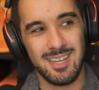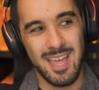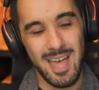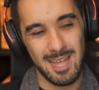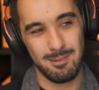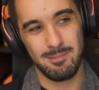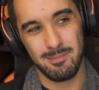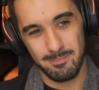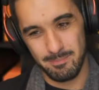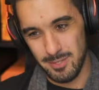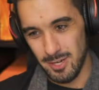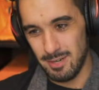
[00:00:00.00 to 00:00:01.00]
I'll
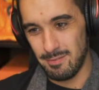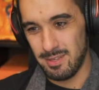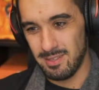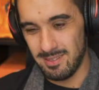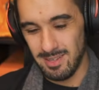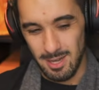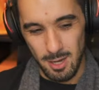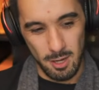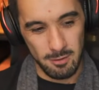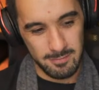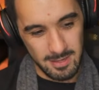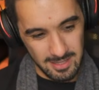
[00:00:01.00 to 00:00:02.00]
turn everything
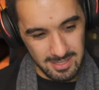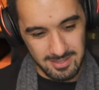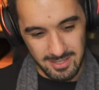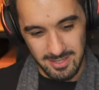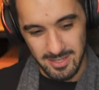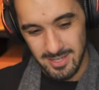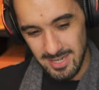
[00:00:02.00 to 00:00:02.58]
off, I'll eat dinner,